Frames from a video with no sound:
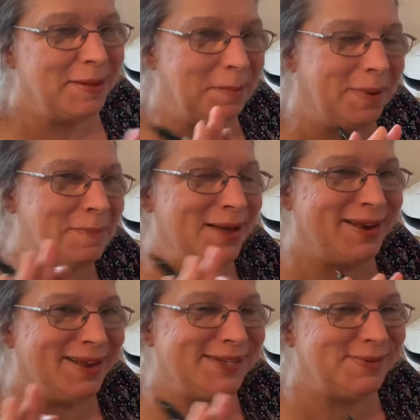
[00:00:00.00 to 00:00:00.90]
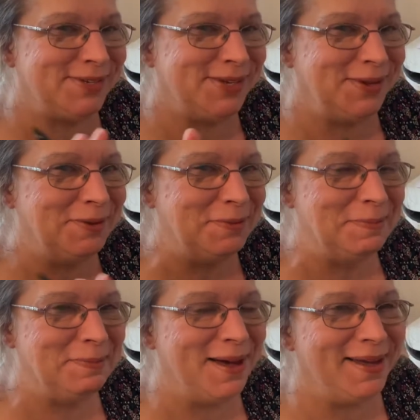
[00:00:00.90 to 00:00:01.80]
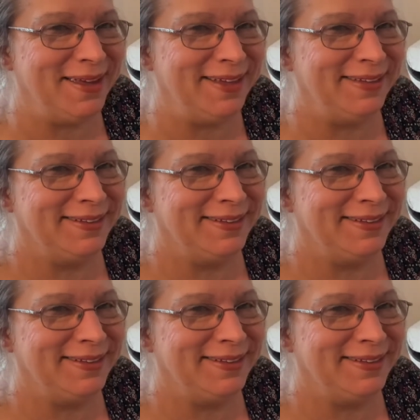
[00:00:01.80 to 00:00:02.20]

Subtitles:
Bye bye, Class 2. Bye.